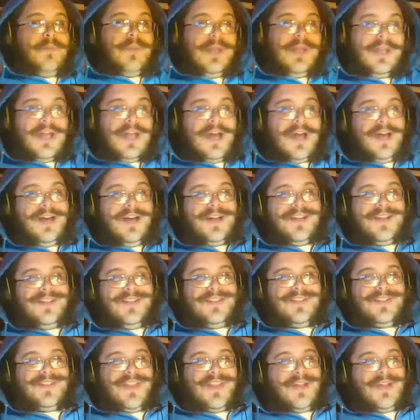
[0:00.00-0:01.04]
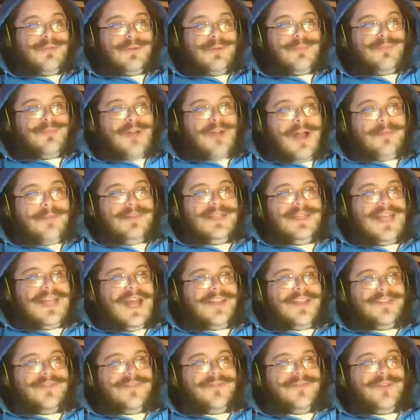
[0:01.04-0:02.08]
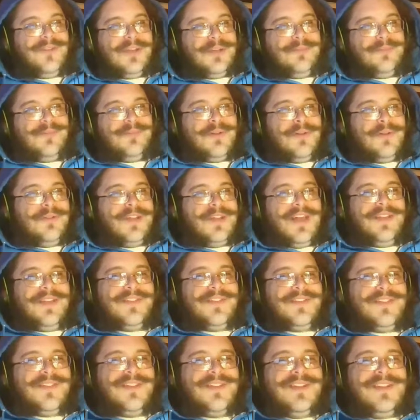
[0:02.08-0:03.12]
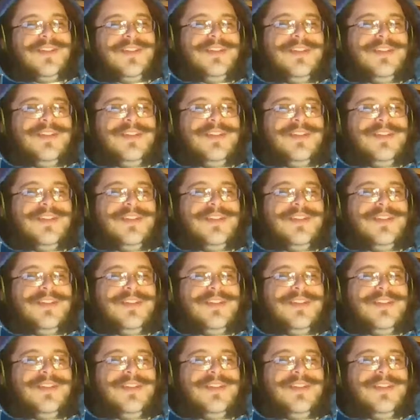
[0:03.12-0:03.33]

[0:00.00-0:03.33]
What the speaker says: because they were probably at the friggin' protest.